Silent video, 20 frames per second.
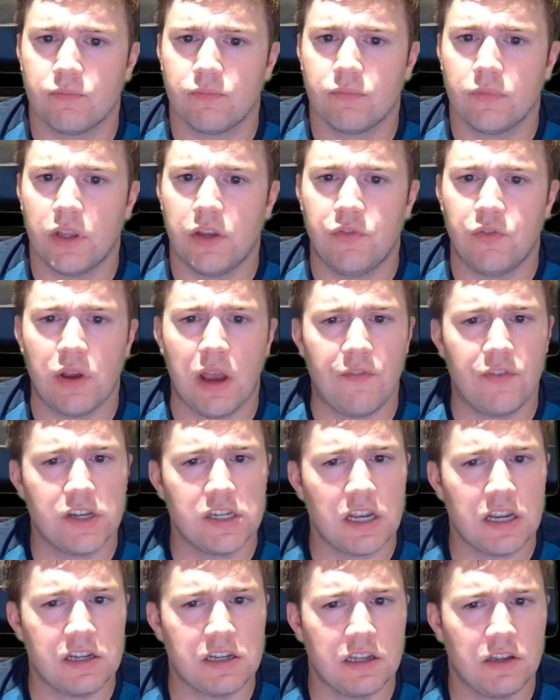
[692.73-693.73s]
If you have any
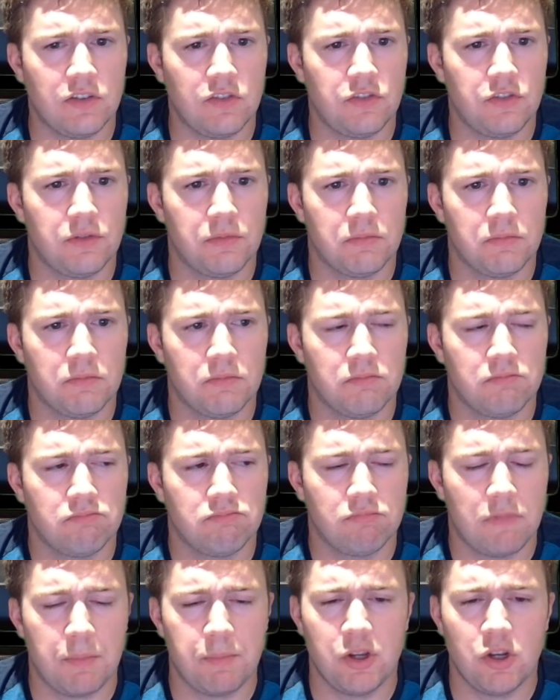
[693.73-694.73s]
ideas,
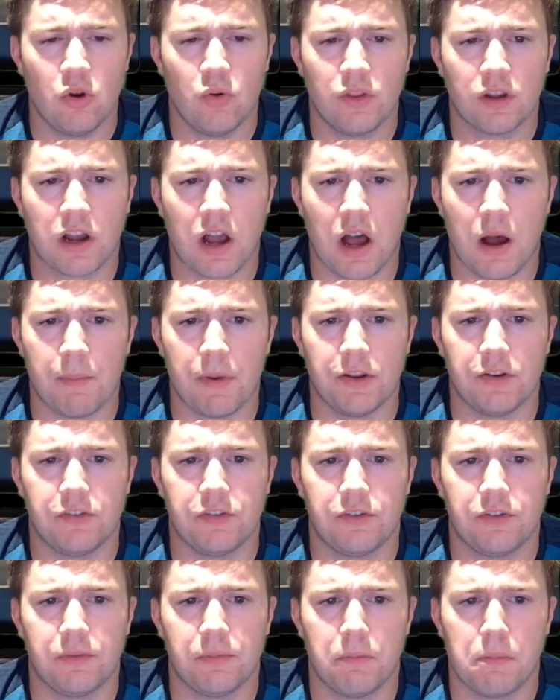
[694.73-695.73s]
let me know in the
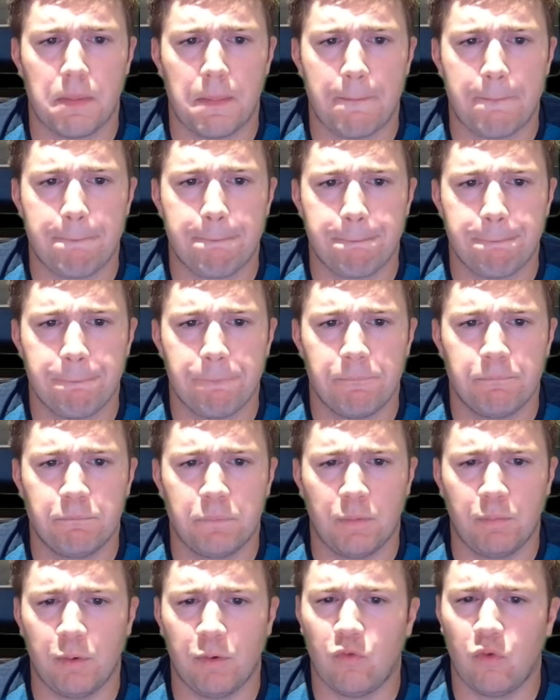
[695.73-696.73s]
comments.
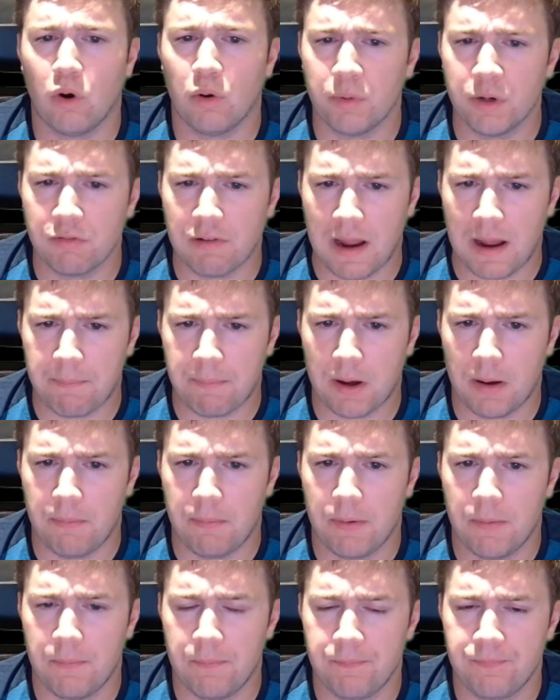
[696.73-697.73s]
But before we wrap
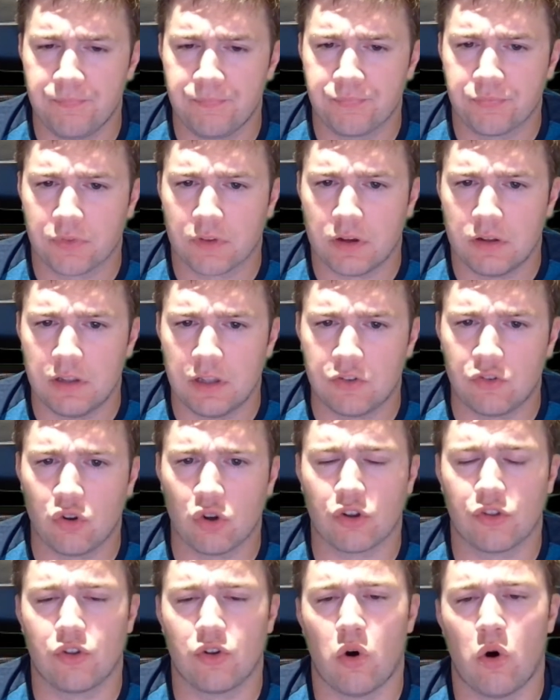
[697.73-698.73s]
up, let's look
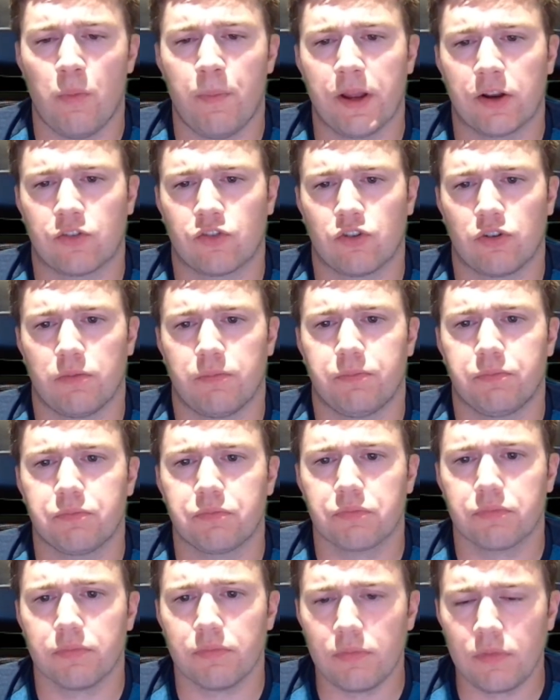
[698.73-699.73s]
at the whole picture.
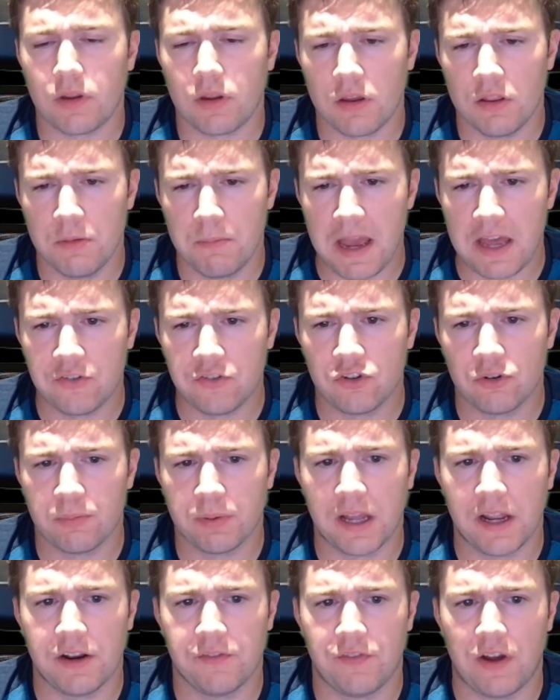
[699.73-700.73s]
The master
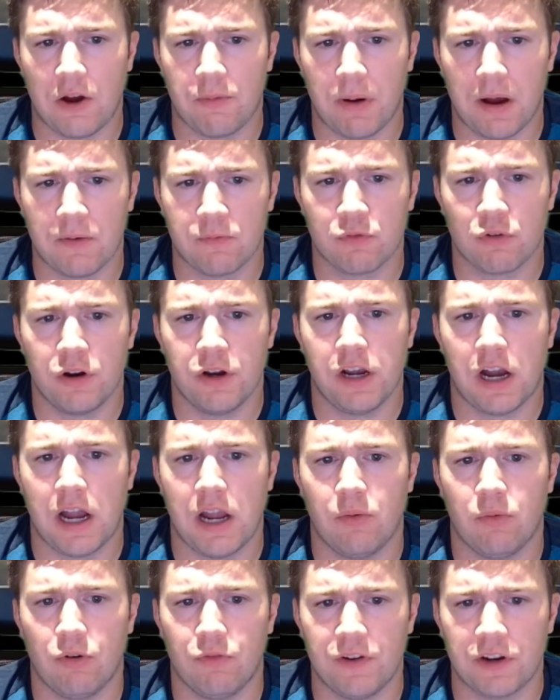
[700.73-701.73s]
plan of how Puffer AI
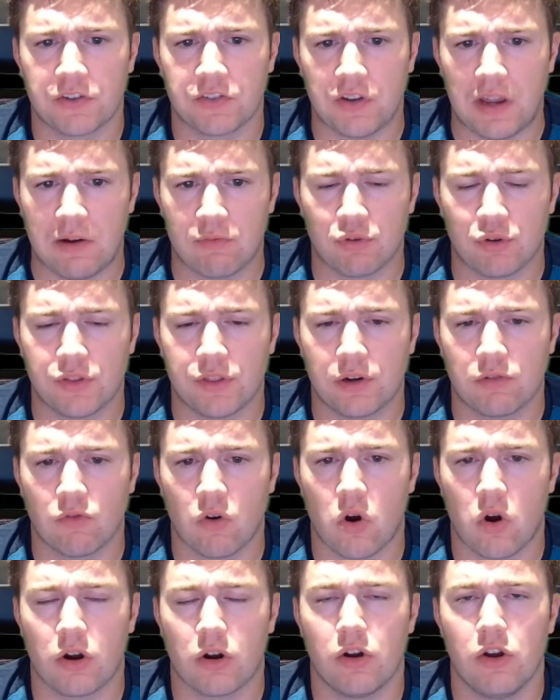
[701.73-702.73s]
will fix everything
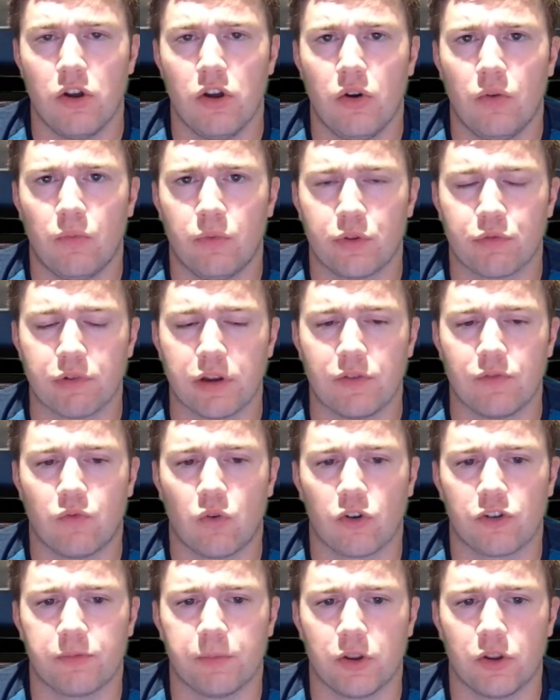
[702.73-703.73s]
wrong with
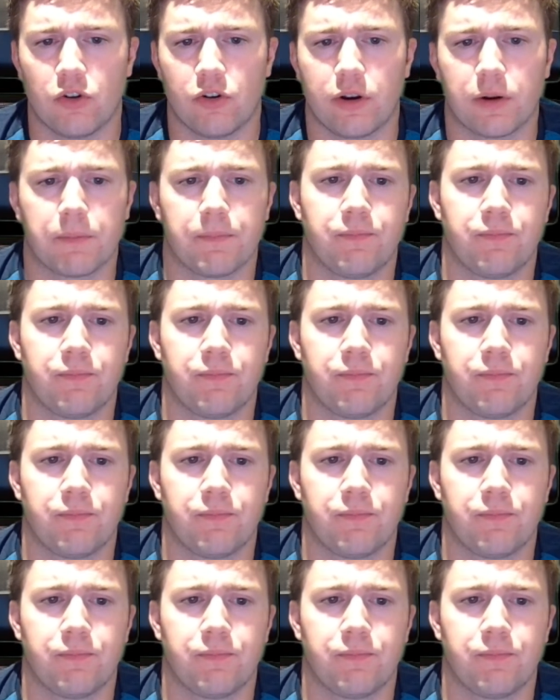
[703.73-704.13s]
reinforcement learning.